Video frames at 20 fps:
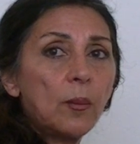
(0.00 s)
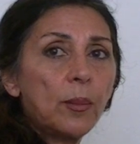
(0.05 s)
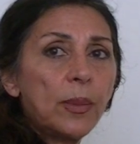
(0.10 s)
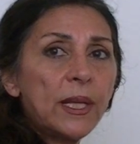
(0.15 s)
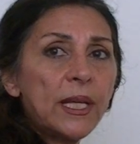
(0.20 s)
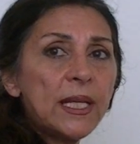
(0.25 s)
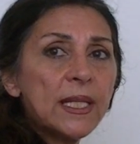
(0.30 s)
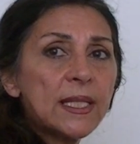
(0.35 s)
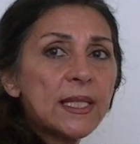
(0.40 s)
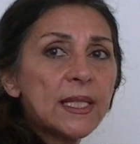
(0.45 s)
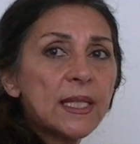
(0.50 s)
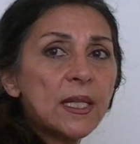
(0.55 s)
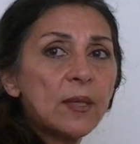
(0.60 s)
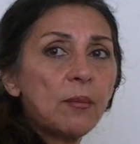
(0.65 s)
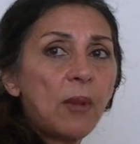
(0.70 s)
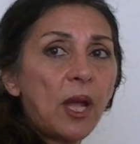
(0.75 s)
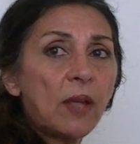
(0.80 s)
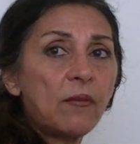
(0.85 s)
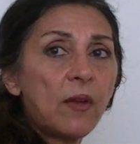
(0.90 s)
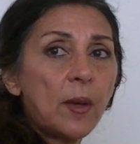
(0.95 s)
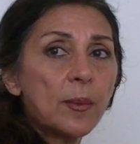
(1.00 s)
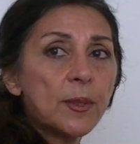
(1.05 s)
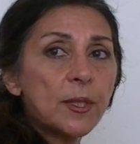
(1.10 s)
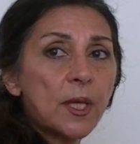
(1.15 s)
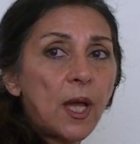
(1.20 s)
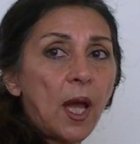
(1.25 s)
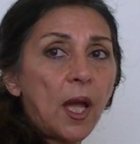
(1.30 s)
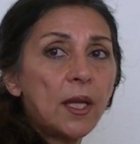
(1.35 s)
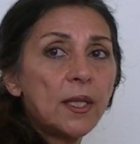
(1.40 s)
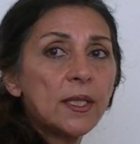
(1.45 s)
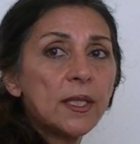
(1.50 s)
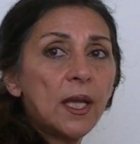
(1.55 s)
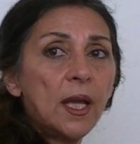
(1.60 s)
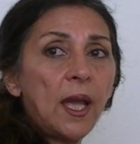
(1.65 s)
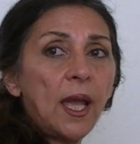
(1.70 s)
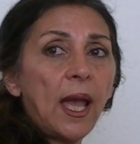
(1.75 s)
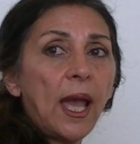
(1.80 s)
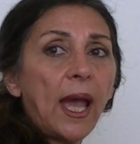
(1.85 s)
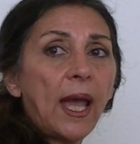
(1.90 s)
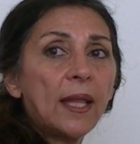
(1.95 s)
Please see my website
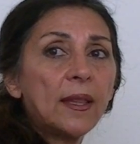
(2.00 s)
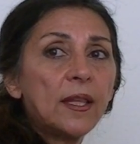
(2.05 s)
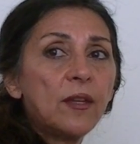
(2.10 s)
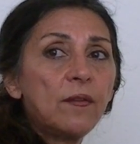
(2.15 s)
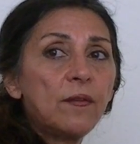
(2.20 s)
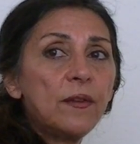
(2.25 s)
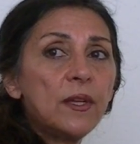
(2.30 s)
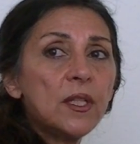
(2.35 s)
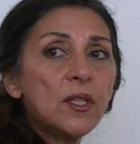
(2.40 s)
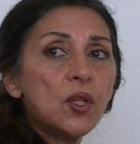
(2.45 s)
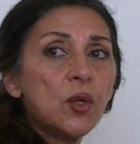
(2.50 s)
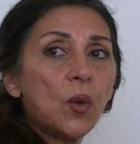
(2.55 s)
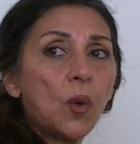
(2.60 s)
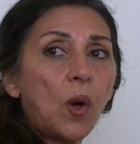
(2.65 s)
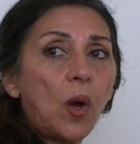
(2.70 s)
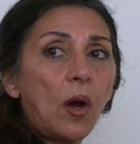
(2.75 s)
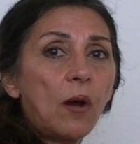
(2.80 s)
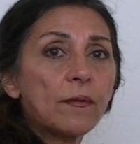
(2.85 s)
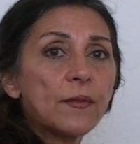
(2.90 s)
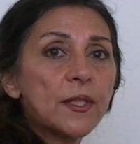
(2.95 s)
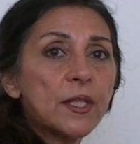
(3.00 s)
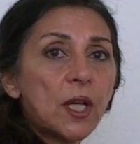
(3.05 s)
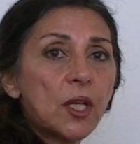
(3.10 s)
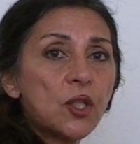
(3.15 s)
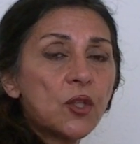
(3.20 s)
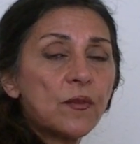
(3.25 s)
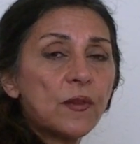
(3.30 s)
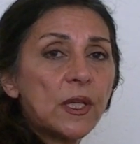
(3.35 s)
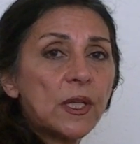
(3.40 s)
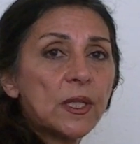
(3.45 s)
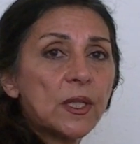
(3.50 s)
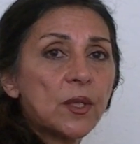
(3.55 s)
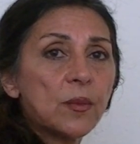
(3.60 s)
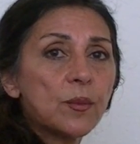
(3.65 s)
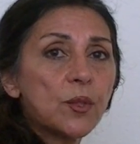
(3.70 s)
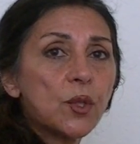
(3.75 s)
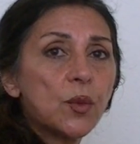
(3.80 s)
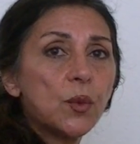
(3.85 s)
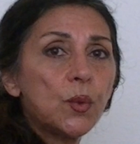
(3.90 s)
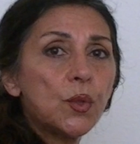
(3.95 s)
and the video of such
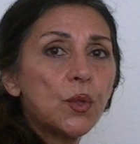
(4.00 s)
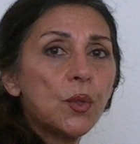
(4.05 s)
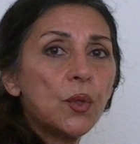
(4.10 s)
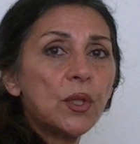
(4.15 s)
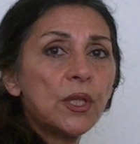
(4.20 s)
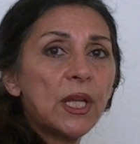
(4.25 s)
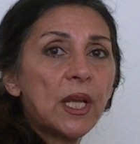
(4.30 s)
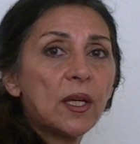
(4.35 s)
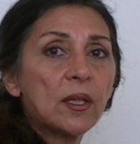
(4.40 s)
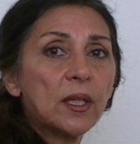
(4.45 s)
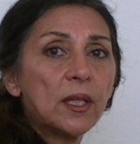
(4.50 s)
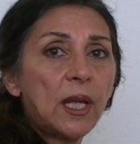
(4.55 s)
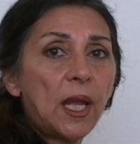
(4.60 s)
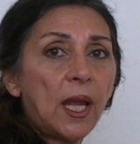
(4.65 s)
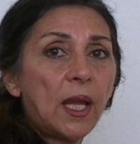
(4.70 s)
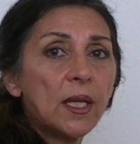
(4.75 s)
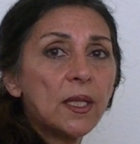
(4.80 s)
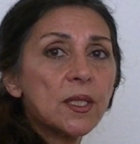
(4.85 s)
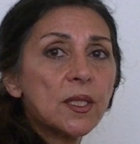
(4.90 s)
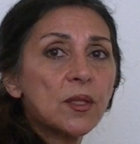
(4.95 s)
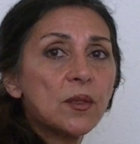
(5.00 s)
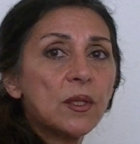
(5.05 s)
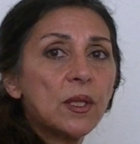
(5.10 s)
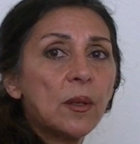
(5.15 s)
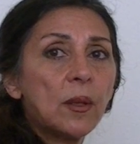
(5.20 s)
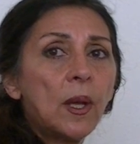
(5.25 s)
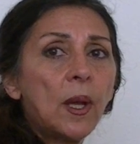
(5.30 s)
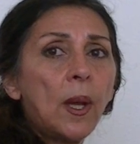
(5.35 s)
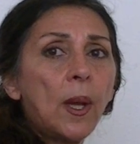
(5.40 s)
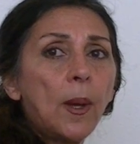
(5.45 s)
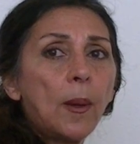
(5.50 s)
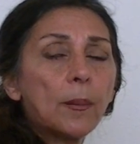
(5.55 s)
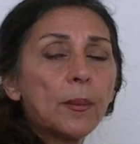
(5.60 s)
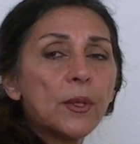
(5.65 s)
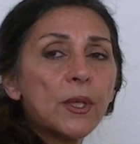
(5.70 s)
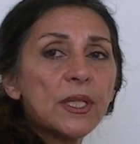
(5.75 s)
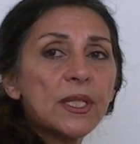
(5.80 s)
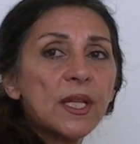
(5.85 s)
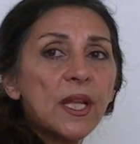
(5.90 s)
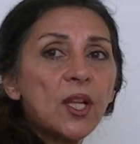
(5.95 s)
victims who took their case to the
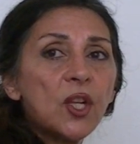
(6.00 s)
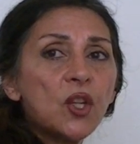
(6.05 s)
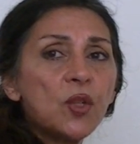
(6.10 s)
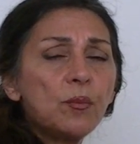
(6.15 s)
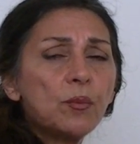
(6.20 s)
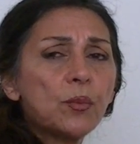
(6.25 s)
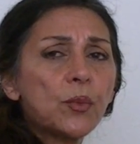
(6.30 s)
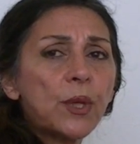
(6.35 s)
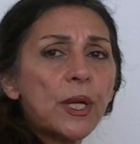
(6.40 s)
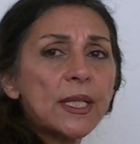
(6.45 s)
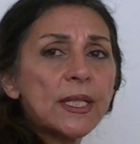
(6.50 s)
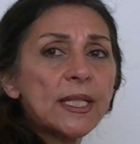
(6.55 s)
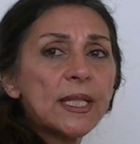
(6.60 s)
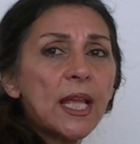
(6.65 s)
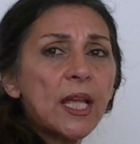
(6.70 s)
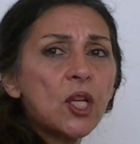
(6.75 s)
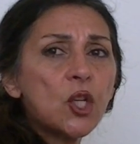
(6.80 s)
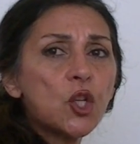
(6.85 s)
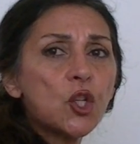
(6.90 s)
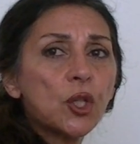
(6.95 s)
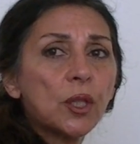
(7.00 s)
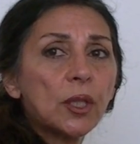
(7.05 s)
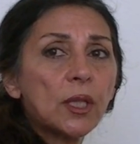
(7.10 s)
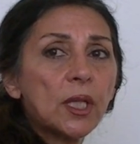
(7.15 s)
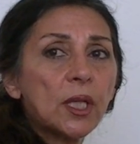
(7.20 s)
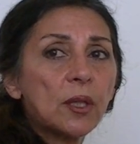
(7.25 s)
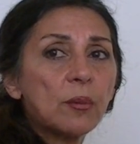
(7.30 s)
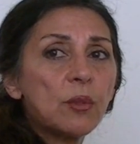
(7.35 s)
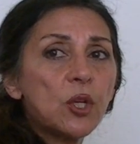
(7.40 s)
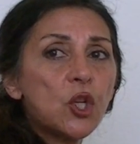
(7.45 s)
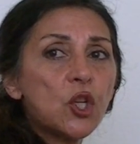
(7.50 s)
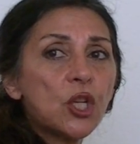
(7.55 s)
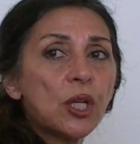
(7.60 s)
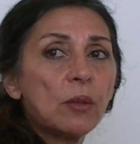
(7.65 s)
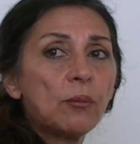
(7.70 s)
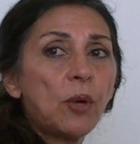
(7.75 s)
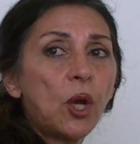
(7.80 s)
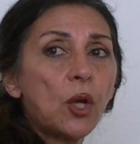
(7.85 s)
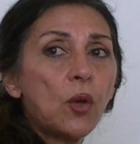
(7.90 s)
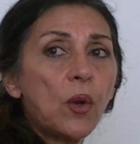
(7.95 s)
Presidential
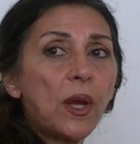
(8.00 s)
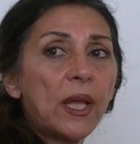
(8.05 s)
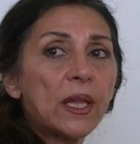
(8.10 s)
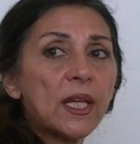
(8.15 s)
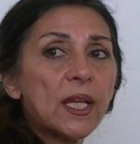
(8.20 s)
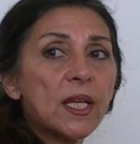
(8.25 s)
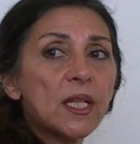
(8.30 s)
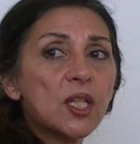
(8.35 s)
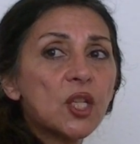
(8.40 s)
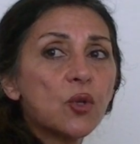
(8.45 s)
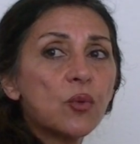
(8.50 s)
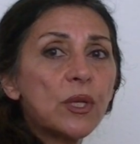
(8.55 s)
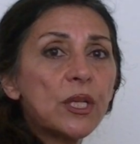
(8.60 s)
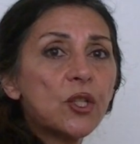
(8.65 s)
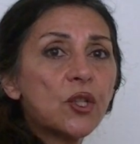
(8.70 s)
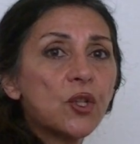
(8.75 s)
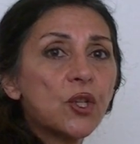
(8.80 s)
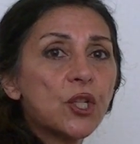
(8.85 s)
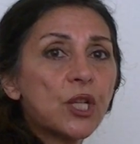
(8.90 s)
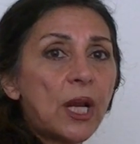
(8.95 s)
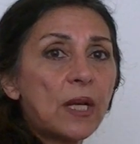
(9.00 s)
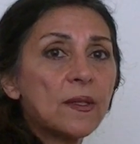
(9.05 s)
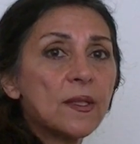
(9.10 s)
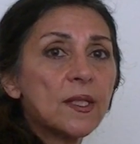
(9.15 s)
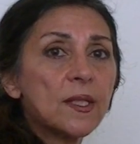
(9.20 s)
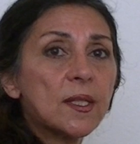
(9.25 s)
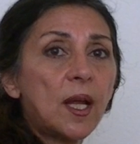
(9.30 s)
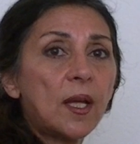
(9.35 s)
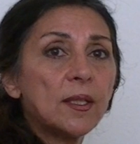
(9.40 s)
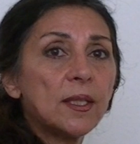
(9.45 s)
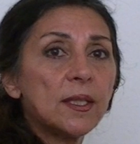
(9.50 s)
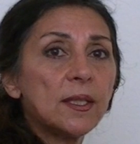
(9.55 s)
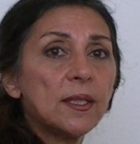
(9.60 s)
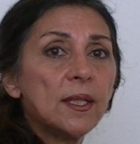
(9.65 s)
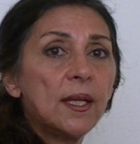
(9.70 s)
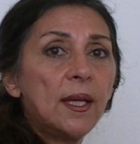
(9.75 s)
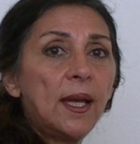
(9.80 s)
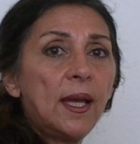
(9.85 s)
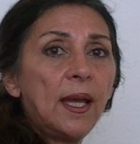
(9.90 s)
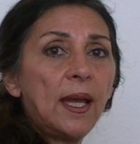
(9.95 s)
Commission Bioethics Research and Study,
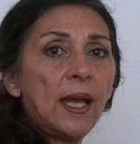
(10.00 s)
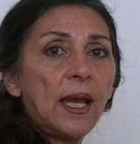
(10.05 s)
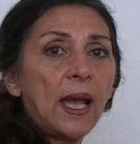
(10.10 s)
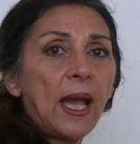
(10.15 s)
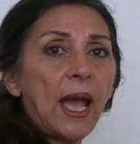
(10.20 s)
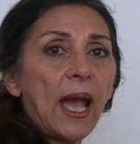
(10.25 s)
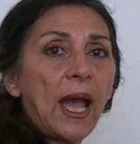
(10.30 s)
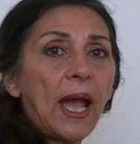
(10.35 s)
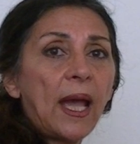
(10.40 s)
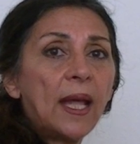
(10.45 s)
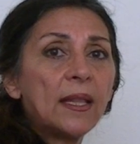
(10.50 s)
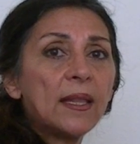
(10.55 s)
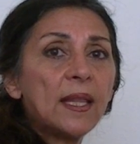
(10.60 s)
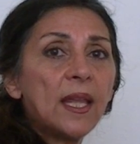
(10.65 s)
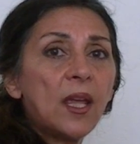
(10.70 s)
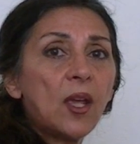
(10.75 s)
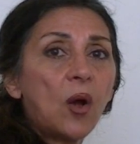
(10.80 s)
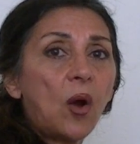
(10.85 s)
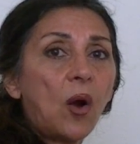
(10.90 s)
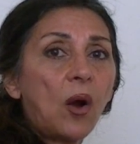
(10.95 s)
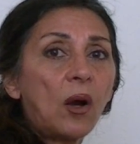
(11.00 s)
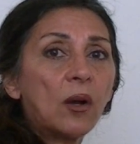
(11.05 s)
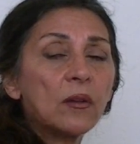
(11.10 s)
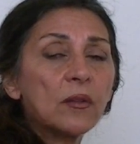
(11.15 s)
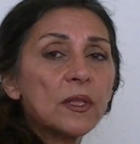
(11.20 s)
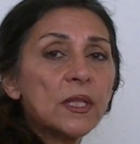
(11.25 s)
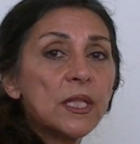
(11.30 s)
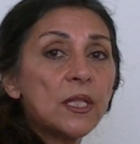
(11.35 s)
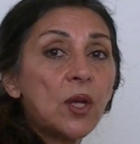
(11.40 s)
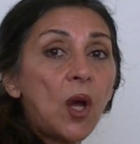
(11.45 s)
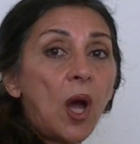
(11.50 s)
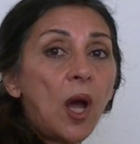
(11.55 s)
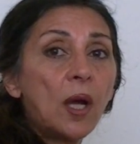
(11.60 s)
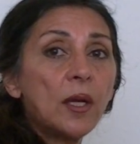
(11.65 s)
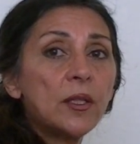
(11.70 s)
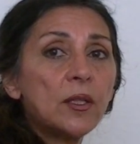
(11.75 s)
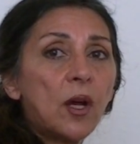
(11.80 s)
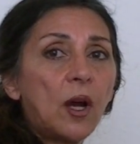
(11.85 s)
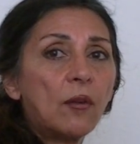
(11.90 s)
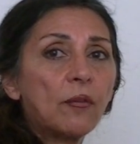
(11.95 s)
and they are
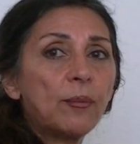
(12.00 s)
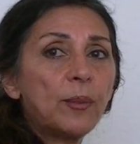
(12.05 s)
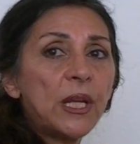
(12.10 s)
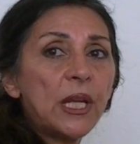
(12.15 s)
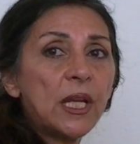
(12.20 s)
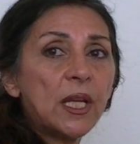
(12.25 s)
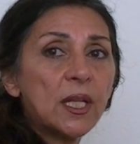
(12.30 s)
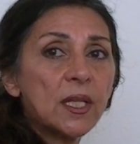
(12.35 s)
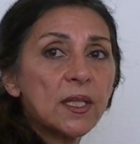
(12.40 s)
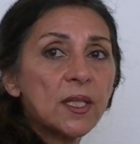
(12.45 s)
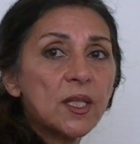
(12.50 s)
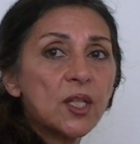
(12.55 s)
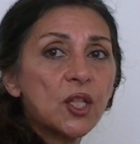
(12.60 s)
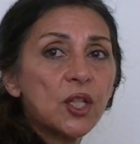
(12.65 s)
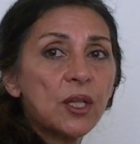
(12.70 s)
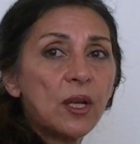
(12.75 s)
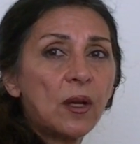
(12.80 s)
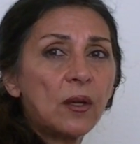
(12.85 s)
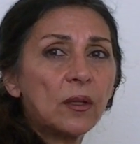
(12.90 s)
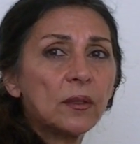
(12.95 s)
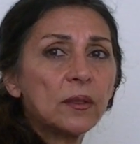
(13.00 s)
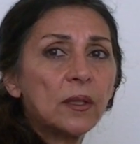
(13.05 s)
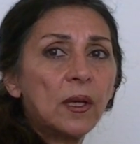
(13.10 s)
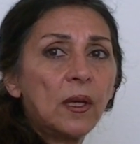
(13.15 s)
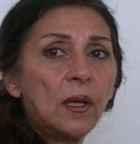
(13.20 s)
denied of being considered